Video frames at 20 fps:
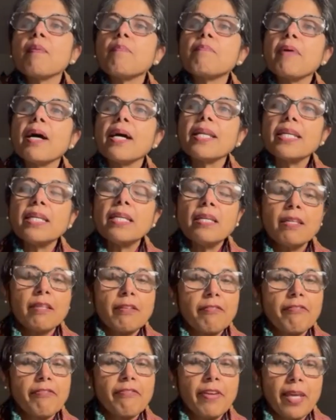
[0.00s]
Money,
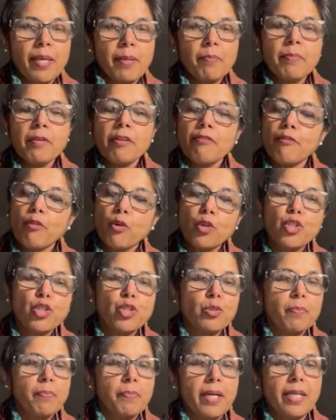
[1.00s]
fame,
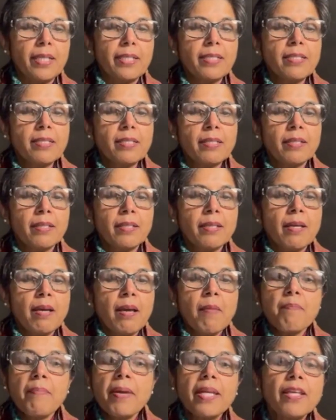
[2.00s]
fortune buys,
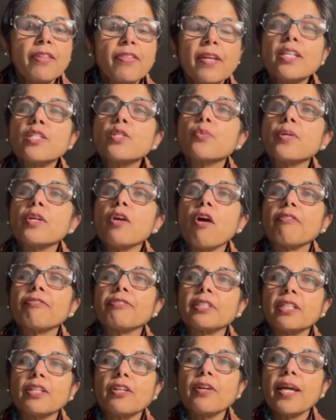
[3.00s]
many things we
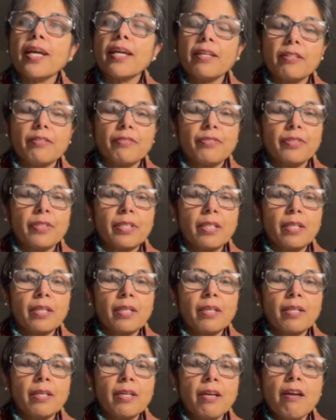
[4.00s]
often crave.
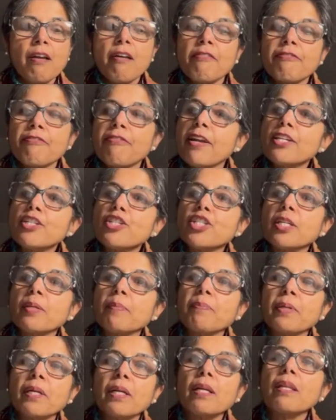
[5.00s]

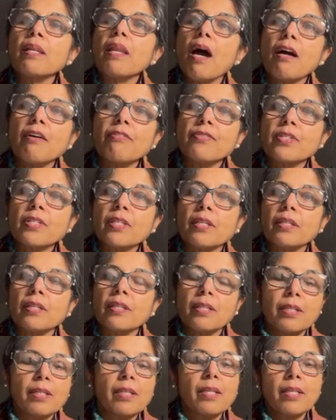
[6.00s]
Friendship, laughter,
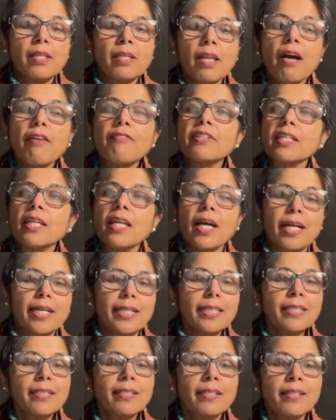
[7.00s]
love and
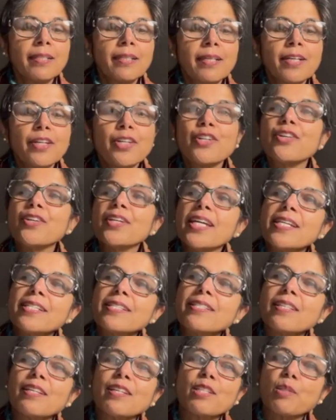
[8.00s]
like
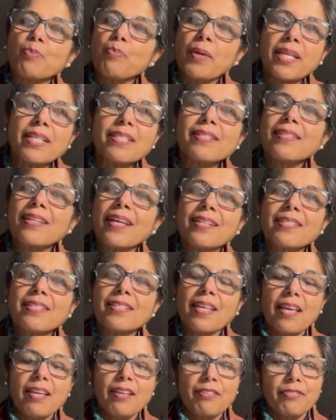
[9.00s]
creates a space that's
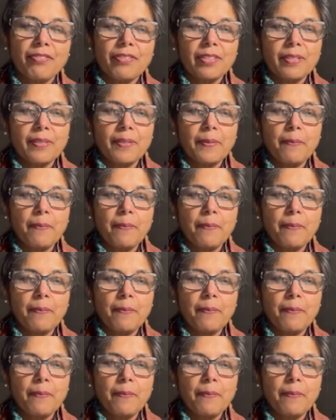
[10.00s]
safe.